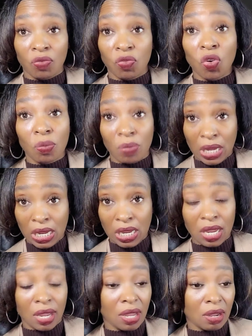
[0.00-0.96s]
for
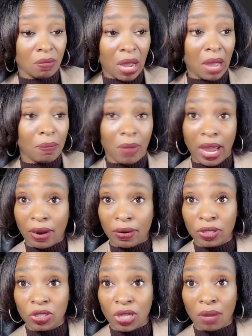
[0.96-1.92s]
me in my
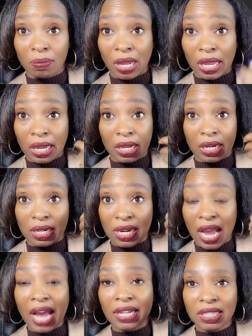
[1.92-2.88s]
marriage. I'm like
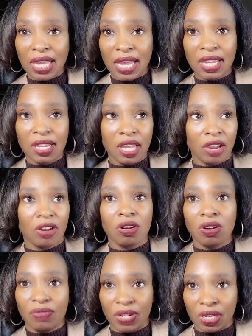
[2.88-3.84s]
not taking care
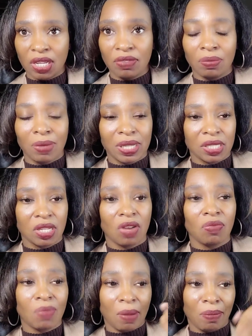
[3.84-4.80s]
of and loving
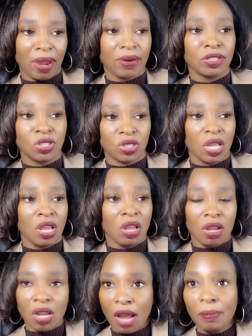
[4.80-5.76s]
myself. My marriage is
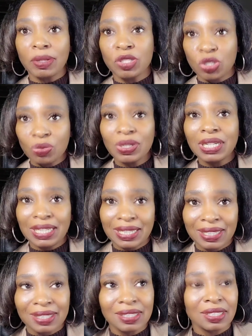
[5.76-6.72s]
coming to an
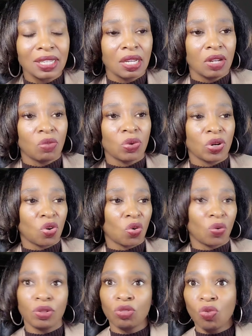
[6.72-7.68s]
end. We're
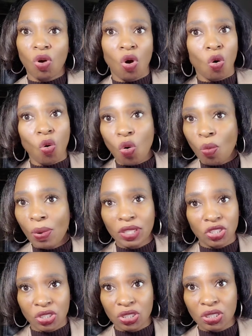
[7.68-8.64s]
going through a whole
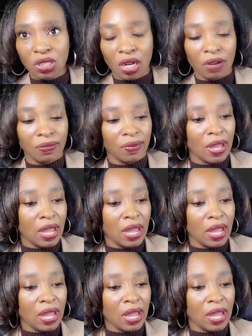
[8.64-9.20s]
bunch of stuff